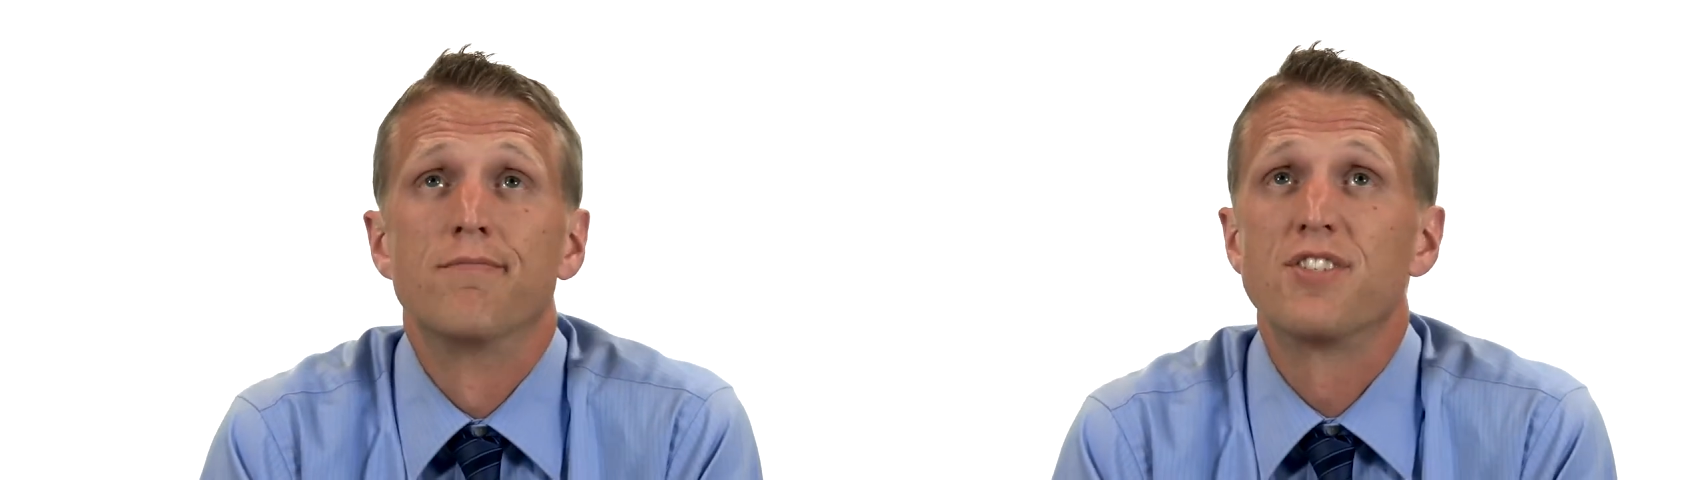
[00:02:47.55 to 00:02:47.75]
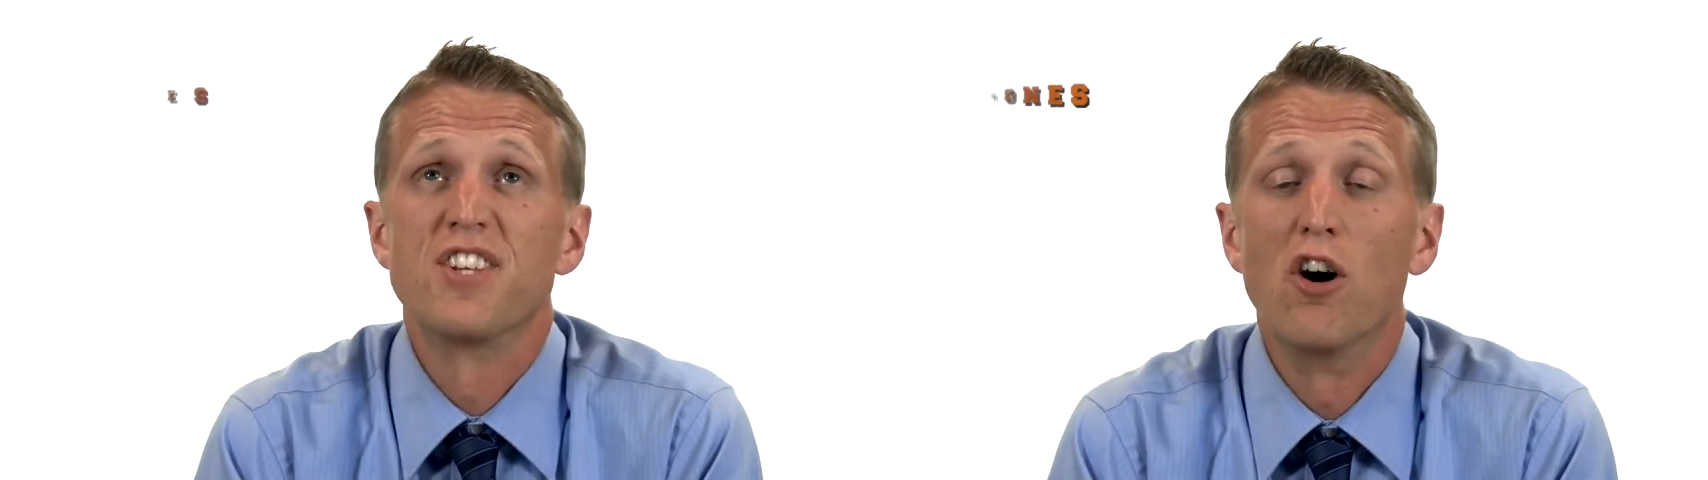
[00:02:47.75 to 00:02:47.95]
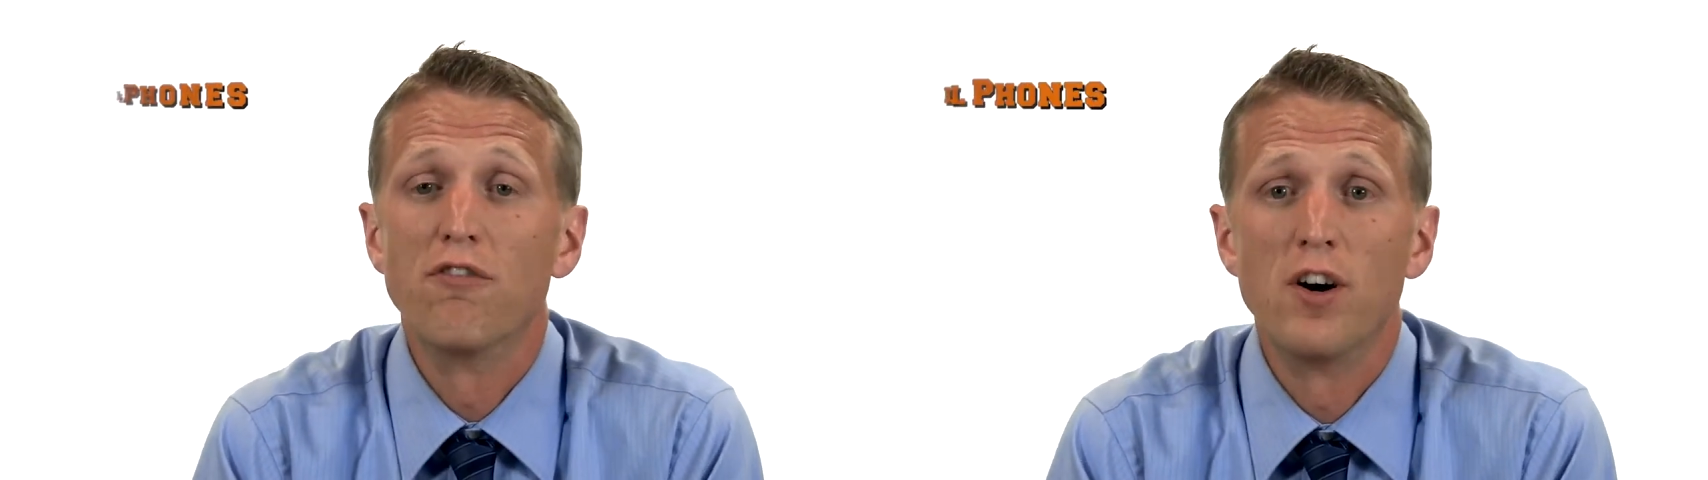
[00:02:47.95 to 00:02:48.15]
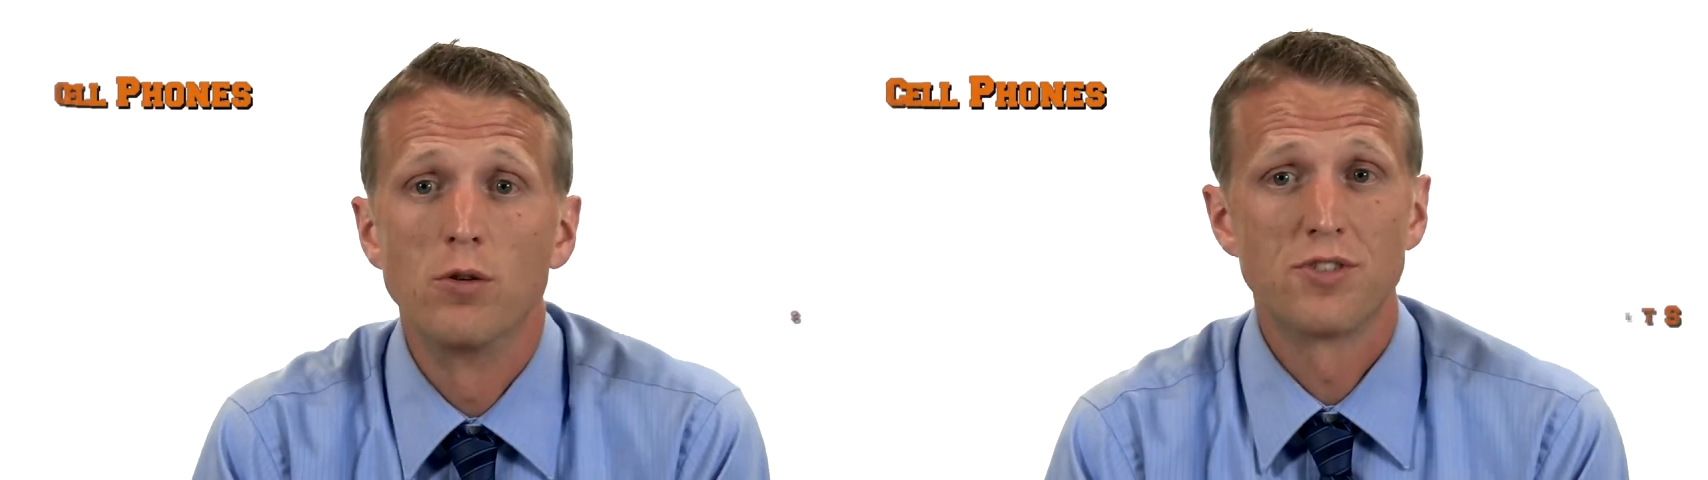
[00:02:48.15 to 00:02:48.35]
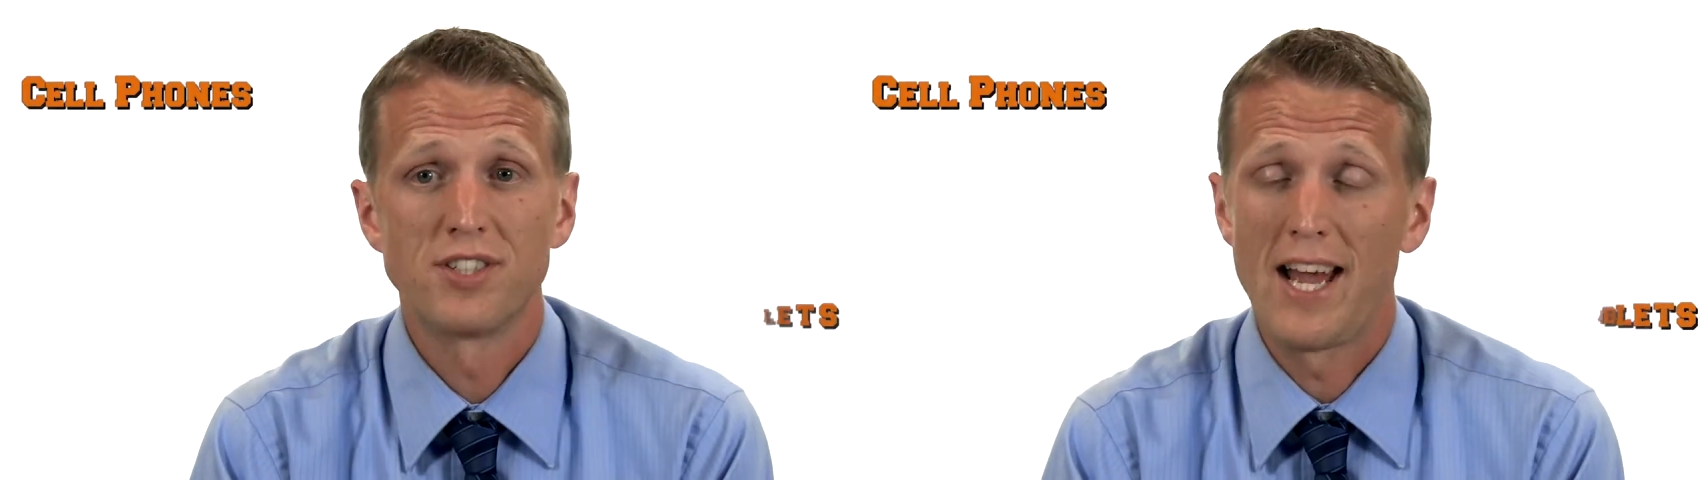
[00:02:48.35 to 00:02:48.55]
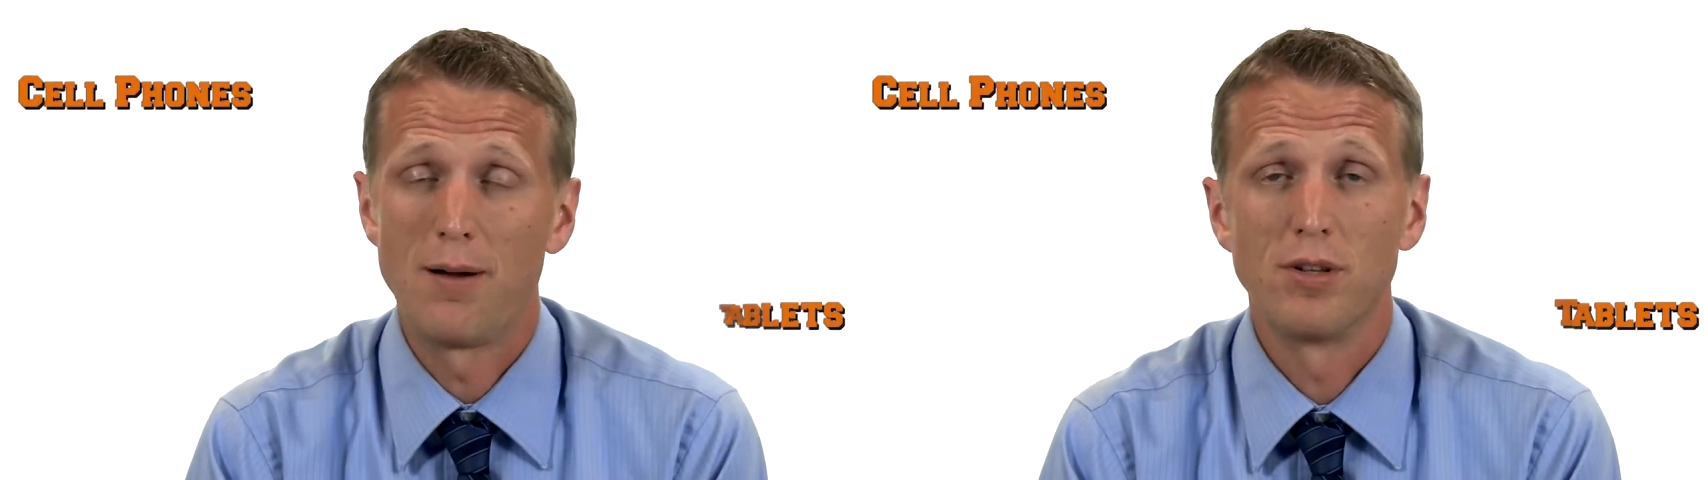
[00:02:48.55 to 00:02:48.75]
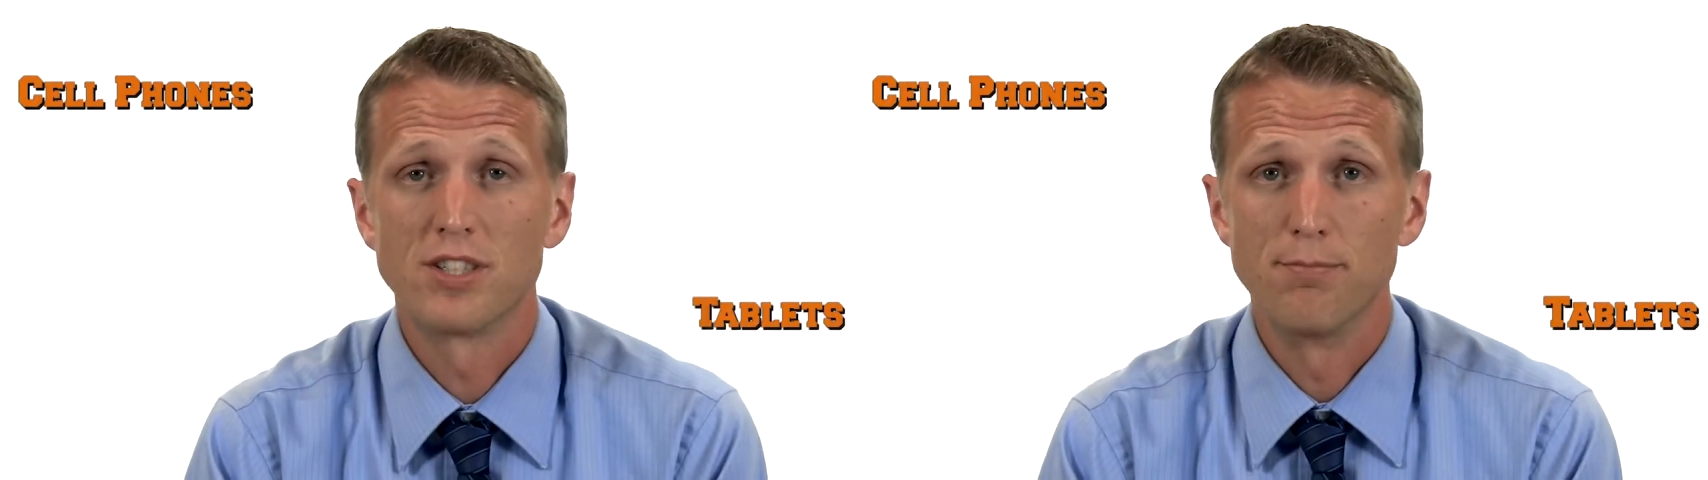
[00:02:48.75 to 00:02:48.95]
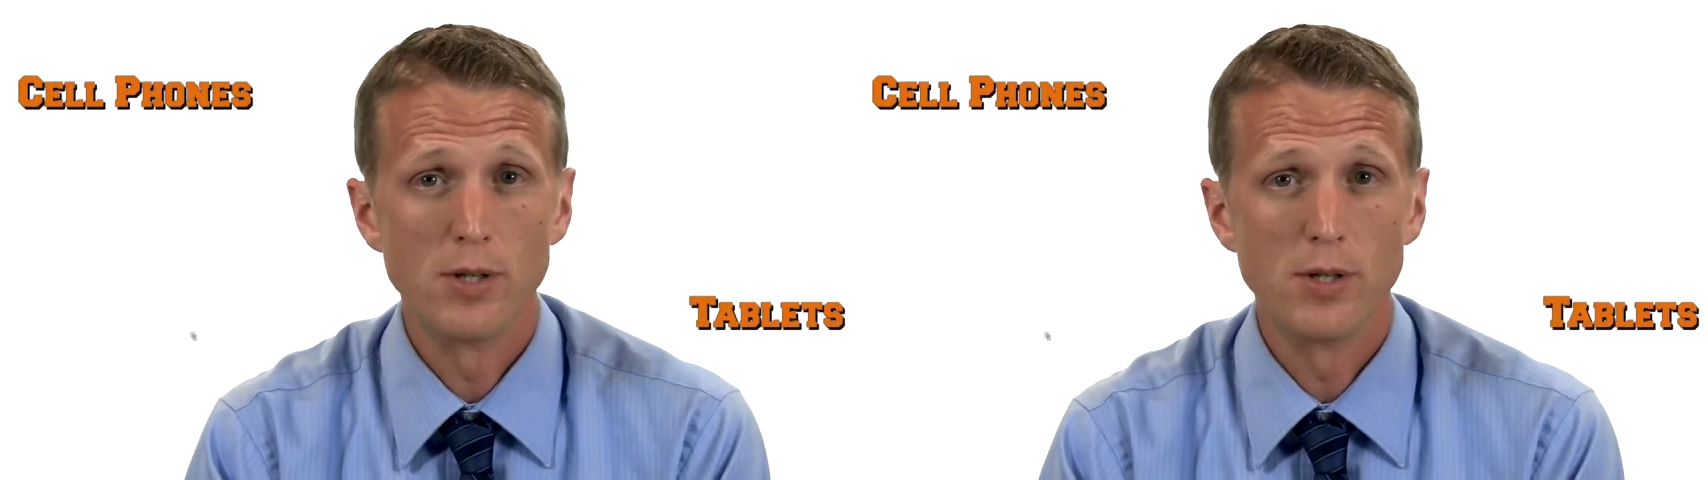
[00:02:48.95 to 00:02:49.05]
cell phones, tablets,